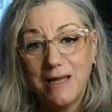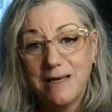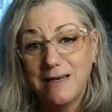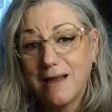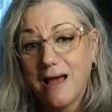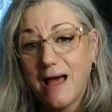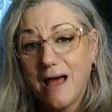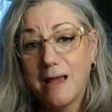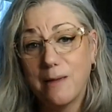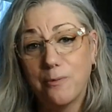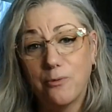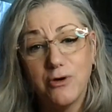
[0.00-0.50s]

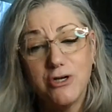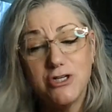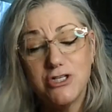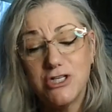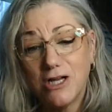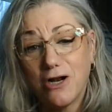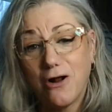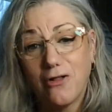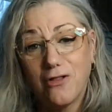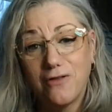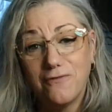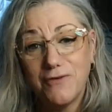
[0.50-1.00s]
And I
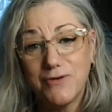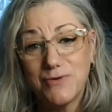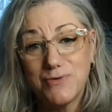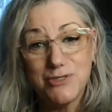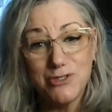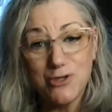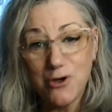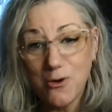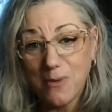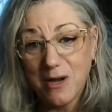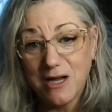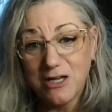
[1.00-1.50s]
appreciate all of you
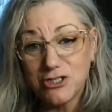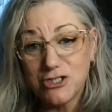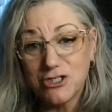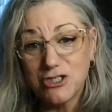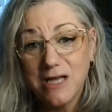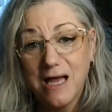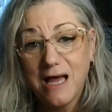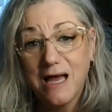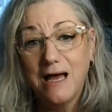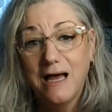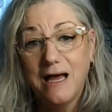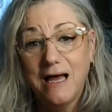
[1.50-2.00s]
so
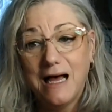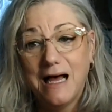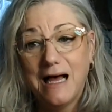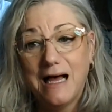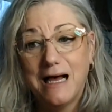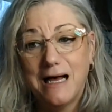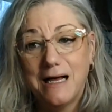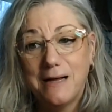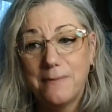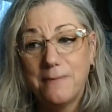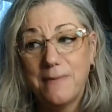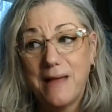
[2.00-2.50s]
much.
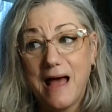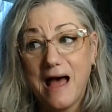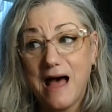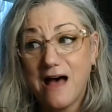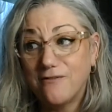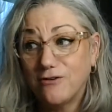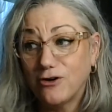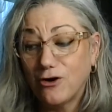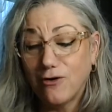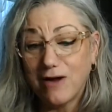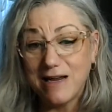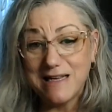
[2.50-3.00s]
Um,
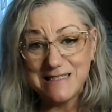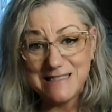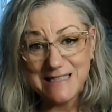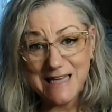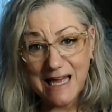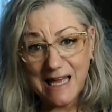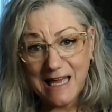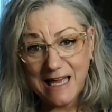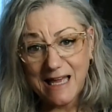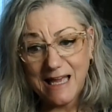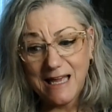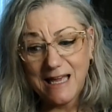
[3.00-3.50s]
have a great
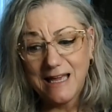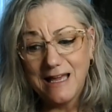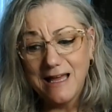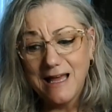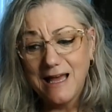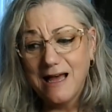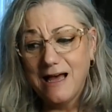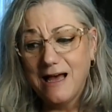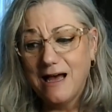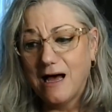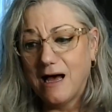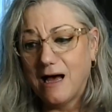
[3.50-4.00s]
day.
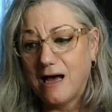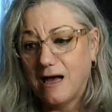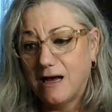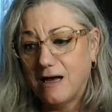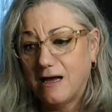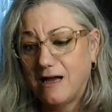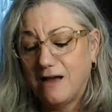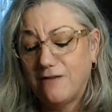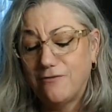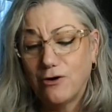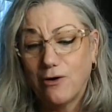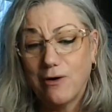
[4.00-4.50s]

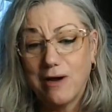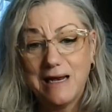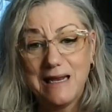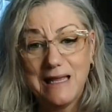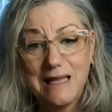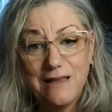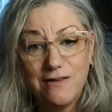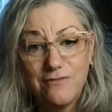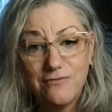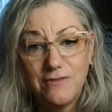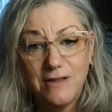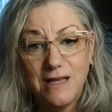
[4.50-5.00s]
Uh, have a great
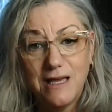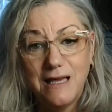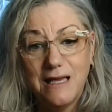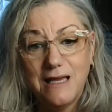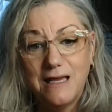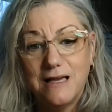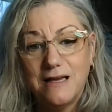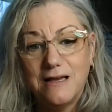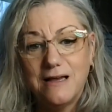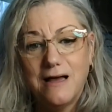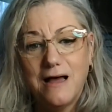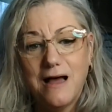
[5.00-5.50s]

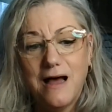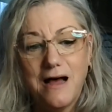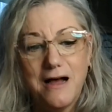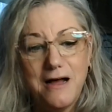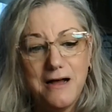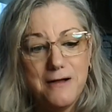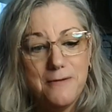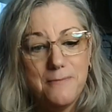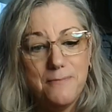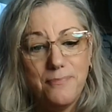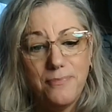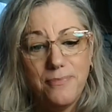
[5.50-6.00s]
evening.
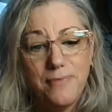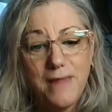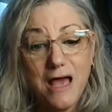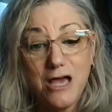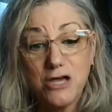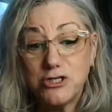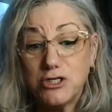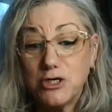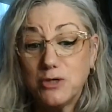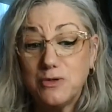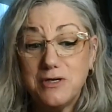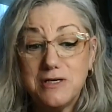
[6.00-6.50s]
Um,
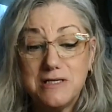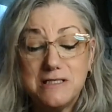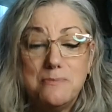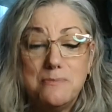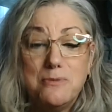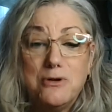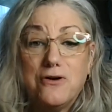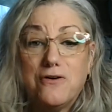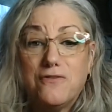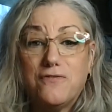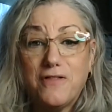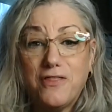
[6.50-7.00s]
I showed you
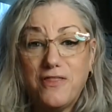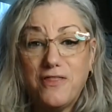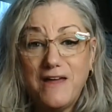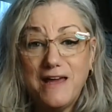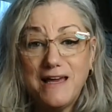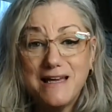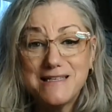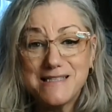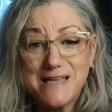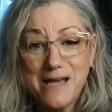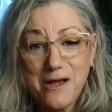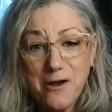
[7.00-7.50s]
some beautiful
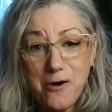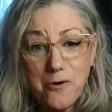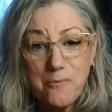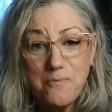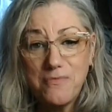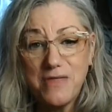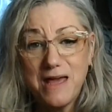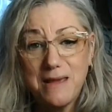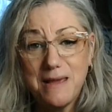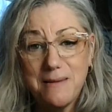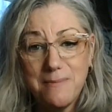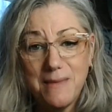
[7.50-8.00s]
things. I hope
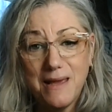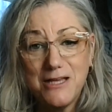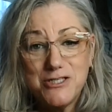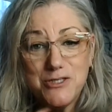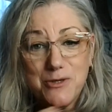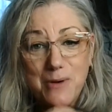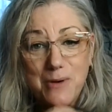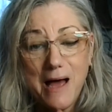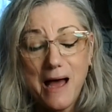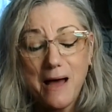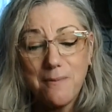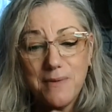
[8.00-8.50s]
they
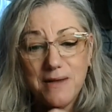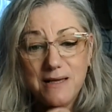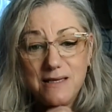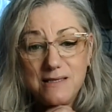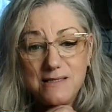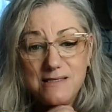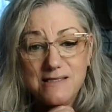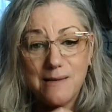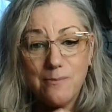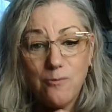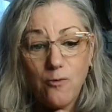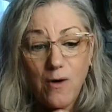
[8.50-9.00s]
made you happy
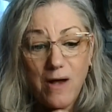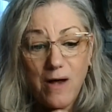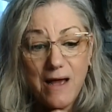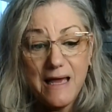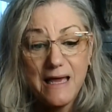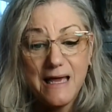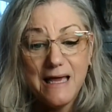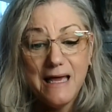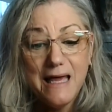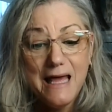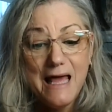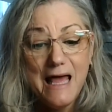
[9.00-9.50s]
in some
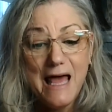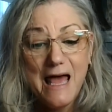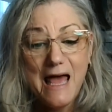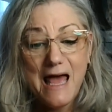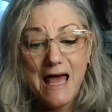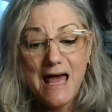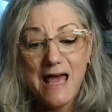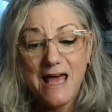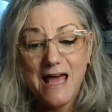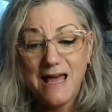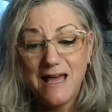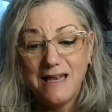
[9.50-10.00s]
way.
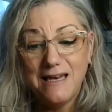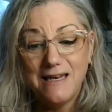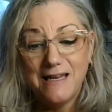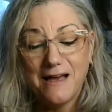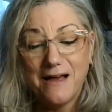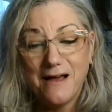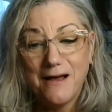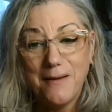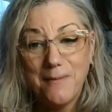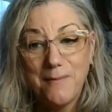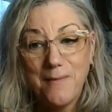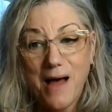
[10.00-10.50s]
And
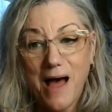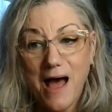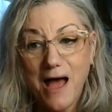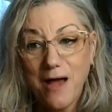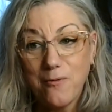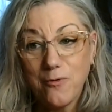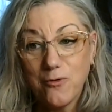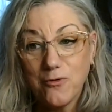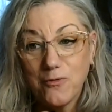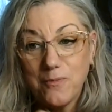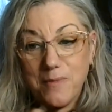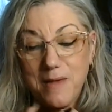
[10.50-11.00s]
um,
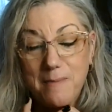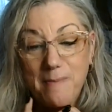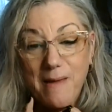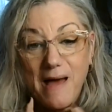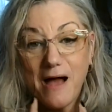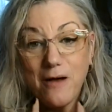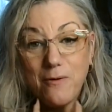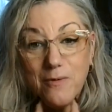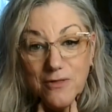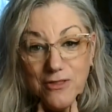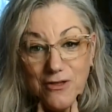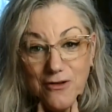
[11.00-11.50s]
I will be
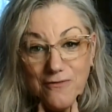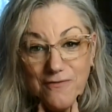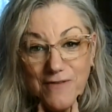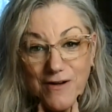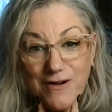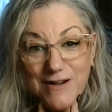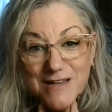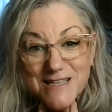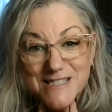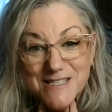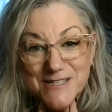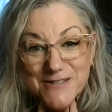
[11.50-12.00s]
back with you
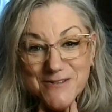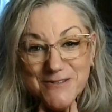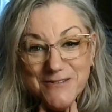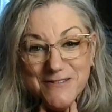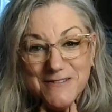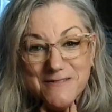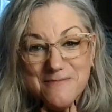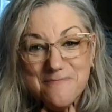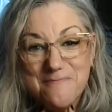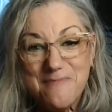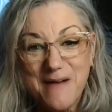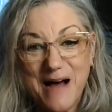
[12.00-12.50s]
very
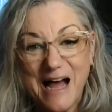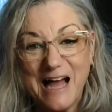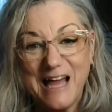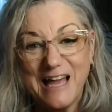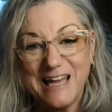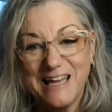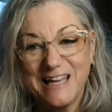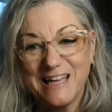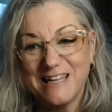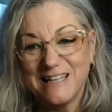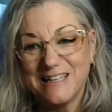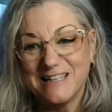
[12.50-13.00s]
soon.
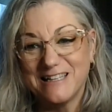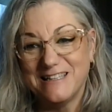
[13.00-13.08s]
Bye.